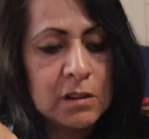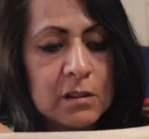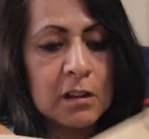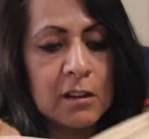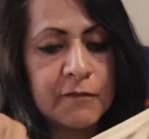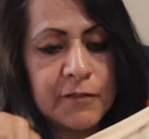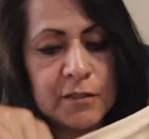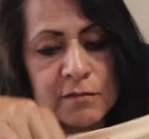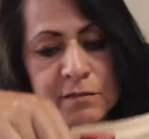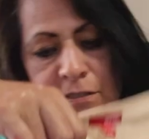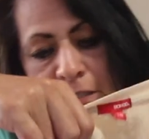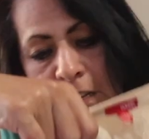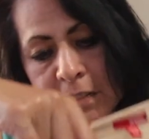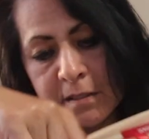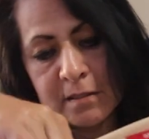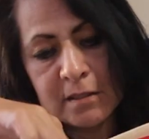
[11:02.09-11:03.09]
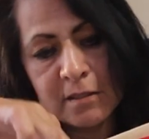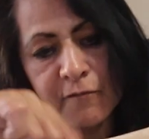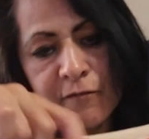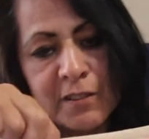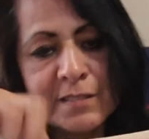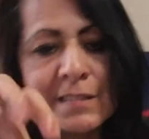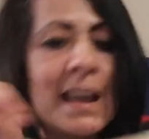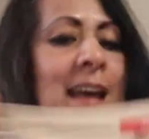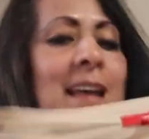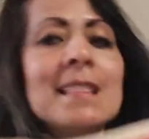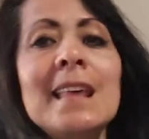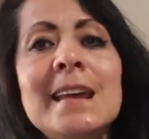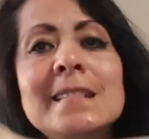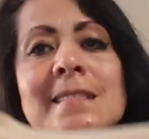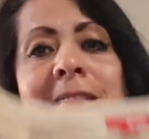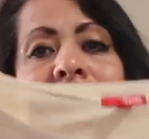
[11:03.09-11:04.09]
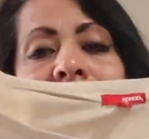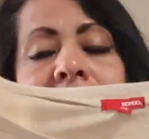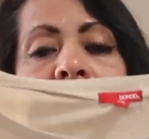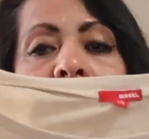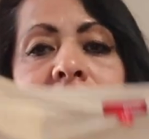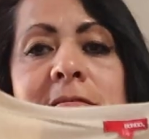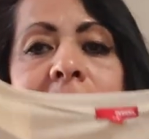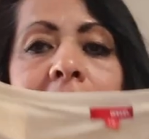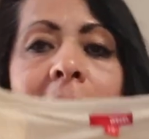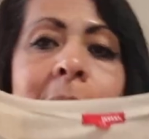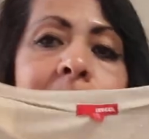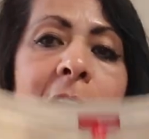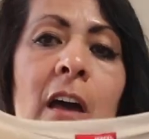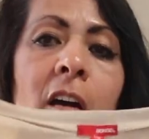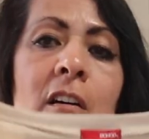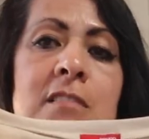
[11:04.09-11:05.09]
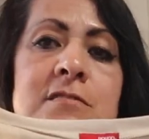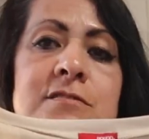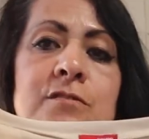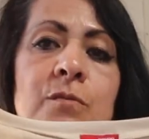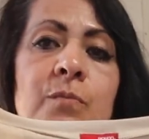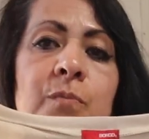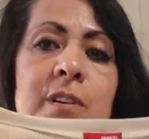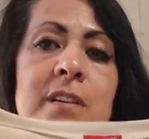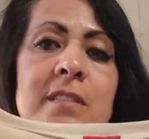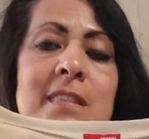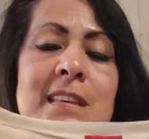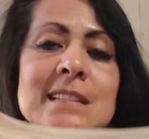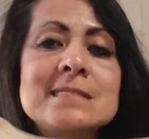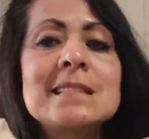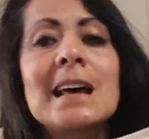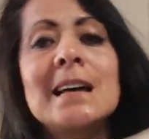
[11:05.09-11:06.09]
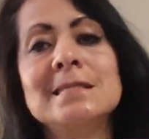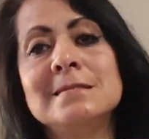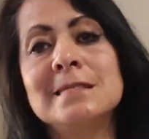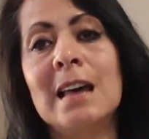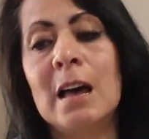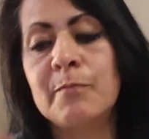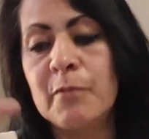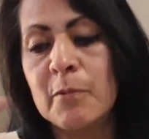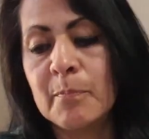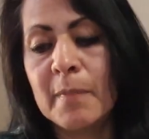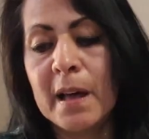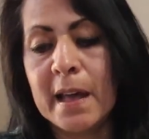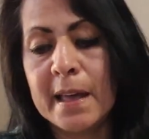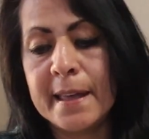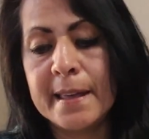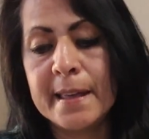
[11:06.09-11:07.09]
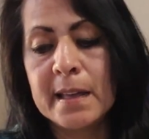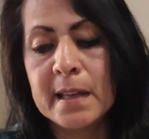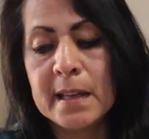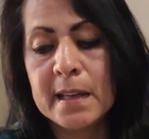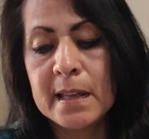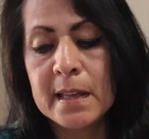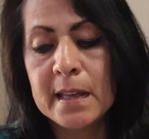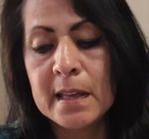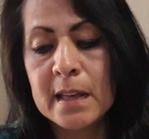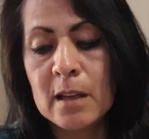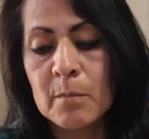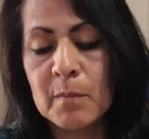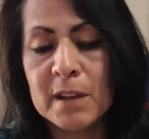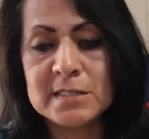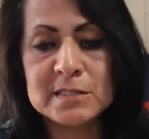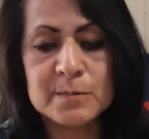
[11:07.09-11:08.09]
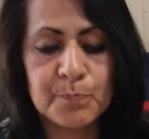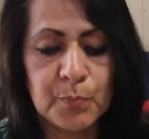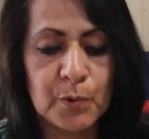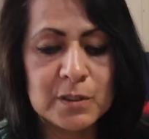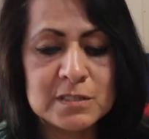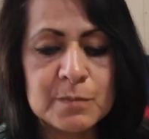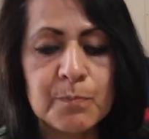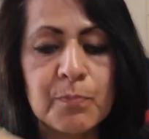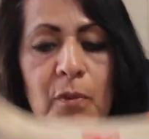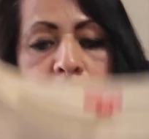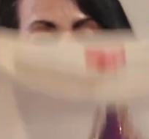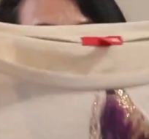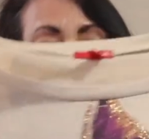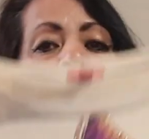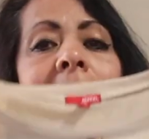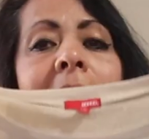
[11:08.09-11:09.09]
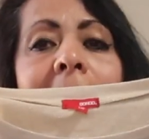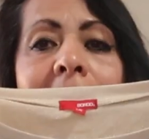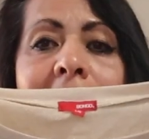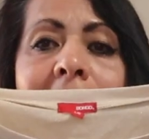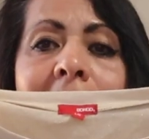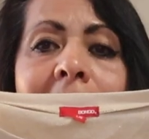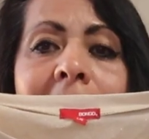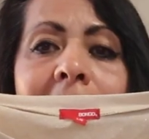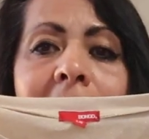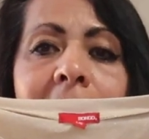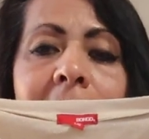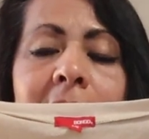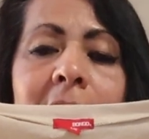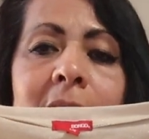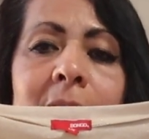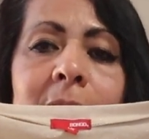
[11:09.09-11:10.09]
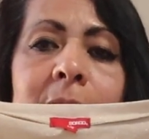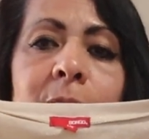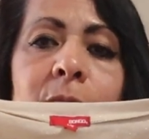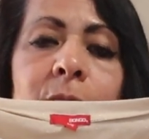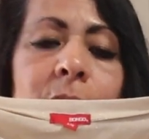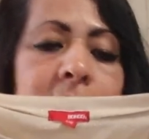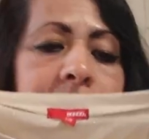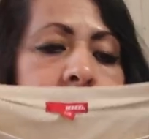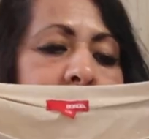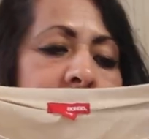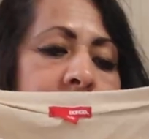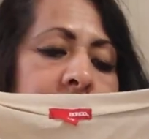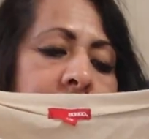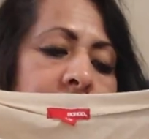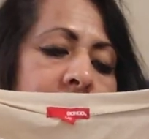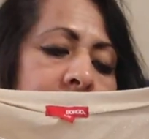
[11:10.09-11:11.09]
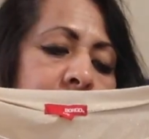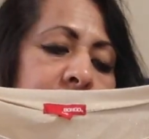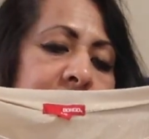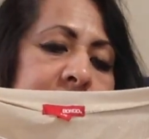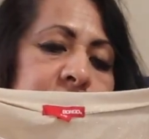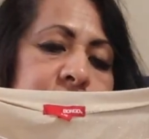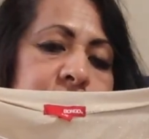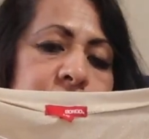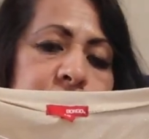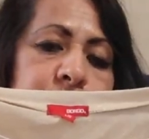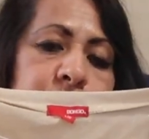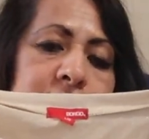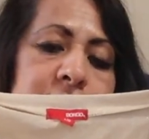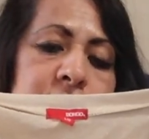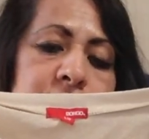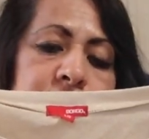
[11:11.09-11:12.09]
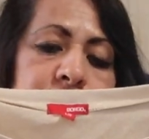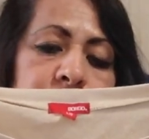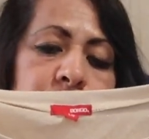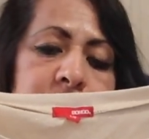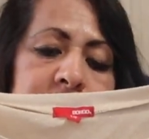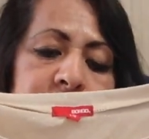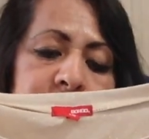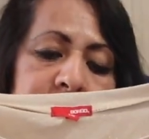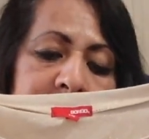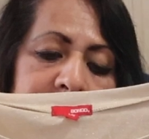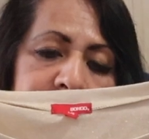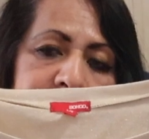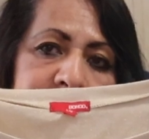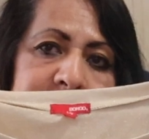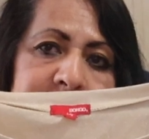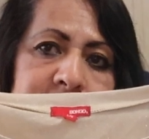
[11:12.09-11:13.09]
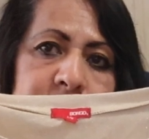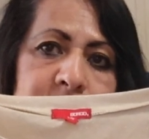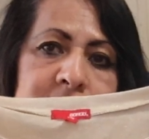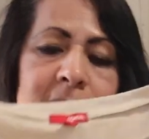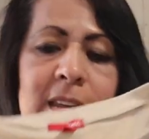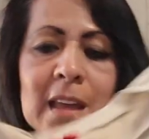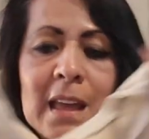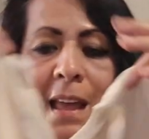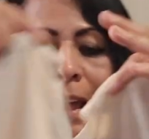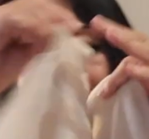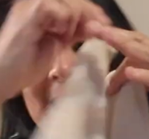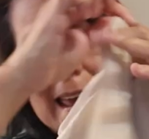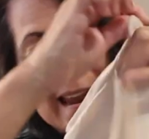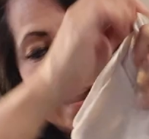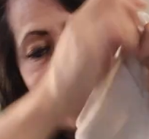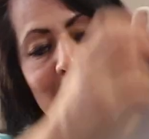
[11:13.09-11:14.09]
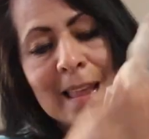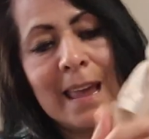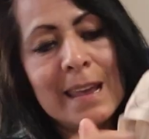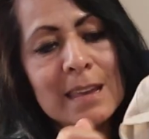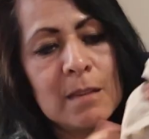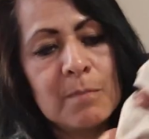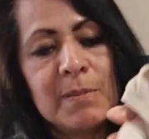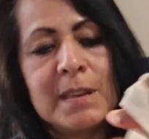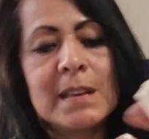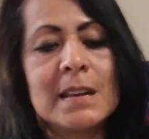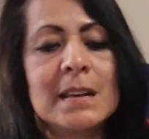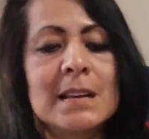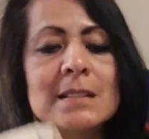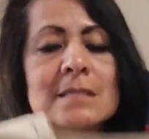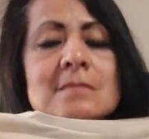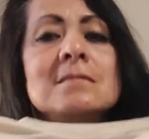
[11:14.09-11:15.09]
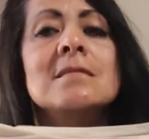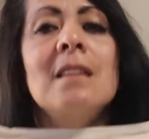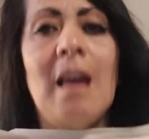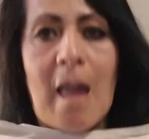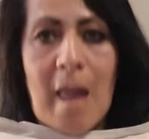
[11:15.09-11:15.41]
enough you'll see the difference. I like this little top. I also wear this on top of my sports bra, and one of my managers where I used to work, she gave this to me, and I like it because